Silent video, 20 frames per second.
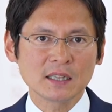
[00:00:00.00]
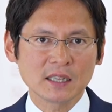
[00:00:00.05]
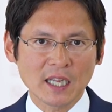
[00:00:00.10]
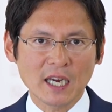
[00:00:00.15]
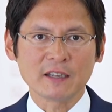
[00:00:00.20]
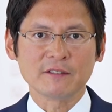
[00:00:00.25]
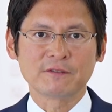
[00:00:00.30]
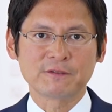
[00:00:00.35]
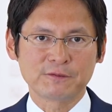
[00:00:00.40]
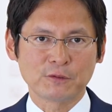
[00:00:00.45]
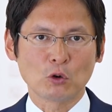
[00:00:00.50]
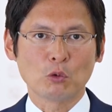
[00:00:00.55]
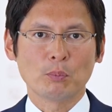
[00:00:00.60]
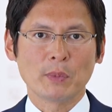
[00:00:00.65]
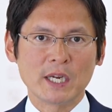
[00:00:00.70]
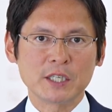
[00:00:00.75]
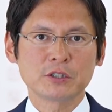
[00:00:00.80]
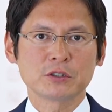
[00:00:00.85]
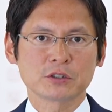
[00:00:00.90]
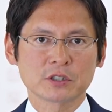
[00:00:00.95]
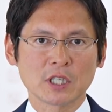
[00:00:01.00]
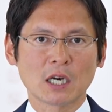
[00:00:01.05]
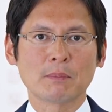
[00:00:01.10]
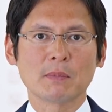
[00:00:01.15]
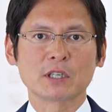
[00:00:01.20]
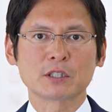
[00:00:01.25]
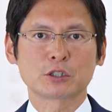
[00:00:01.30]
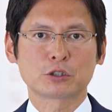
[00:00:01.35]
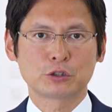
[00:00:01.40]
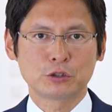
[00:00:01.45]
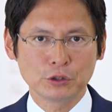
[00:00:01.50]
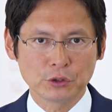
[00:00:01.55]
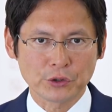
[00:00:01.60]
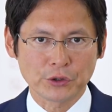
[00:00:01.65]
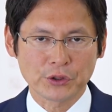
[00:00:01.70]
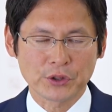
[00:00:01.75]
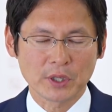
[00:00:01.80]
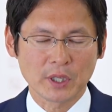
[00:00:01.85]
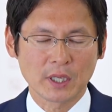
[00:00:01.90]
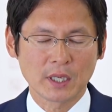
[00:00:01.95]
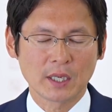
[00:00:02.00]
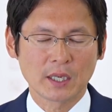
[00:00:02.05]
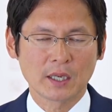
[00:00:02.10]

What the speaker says: life for Meishu-sama's truth,